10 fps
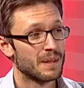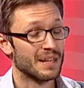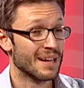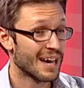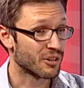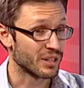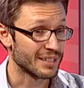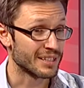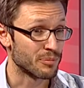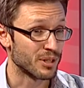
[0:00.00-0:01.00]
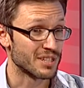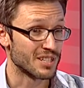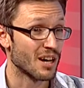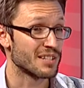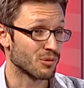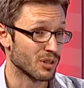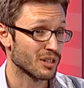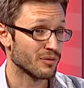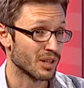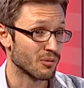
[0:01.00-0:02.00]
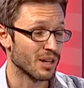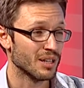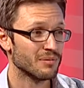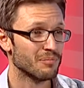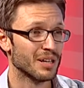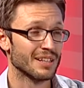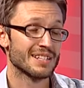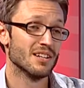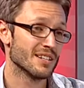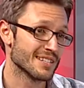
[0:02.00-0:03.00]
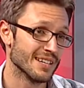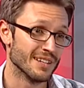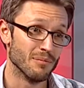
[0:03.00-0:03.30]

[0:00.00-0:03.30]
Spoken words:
In aggregate, it appears not to work very well, but that's not to say